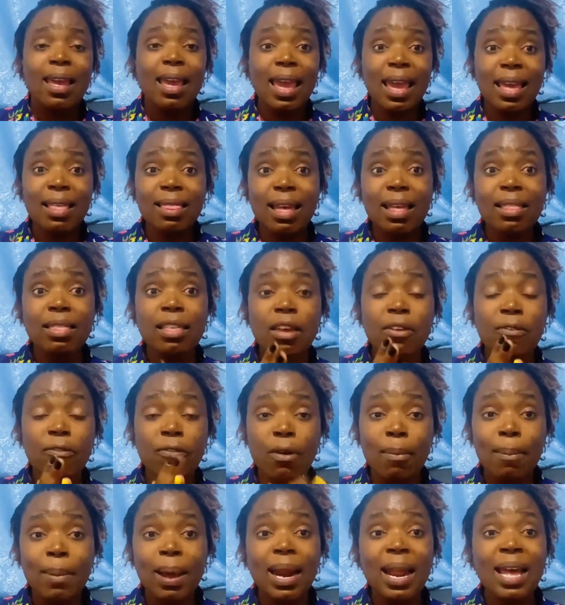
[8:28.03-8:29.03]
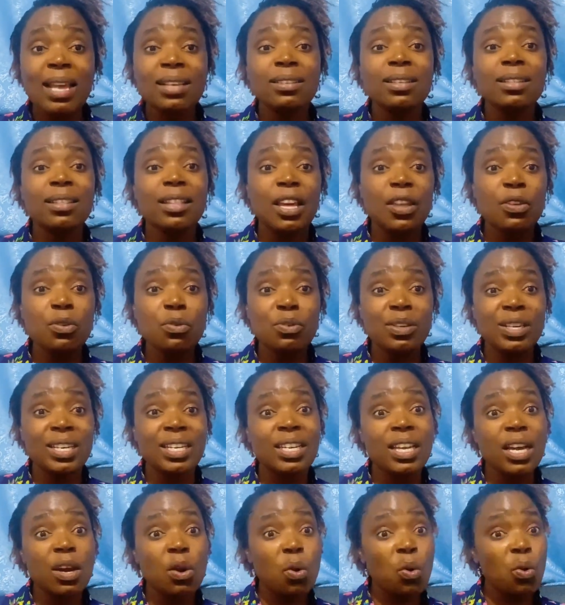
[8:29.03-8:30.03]
Either they formalized the
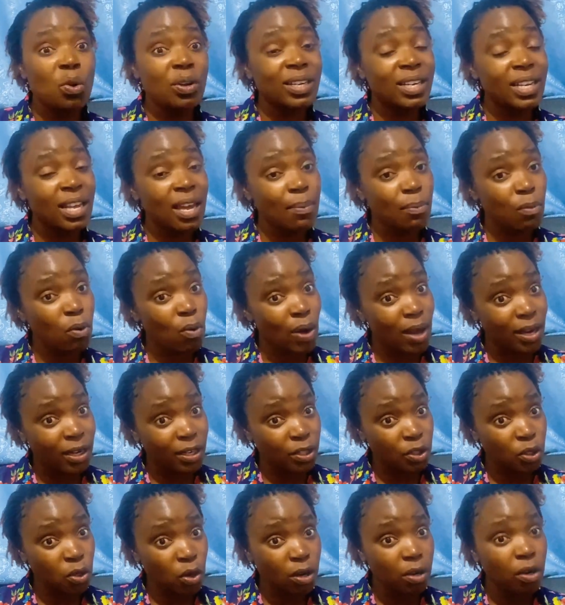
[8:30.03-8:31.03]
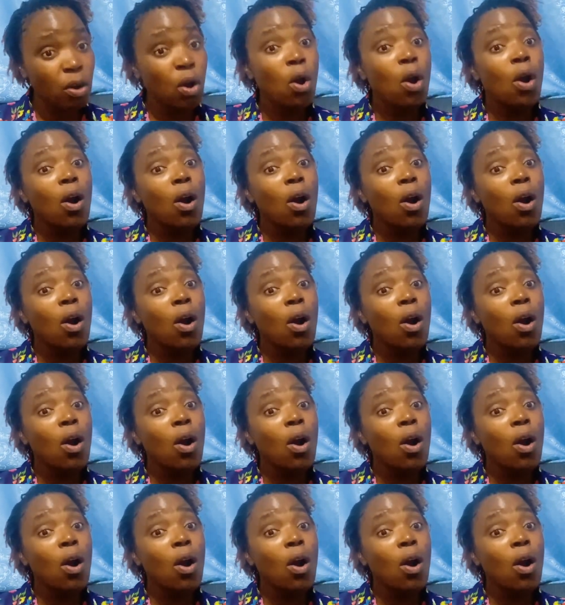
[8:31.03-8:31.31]
UDA-ODM coalition,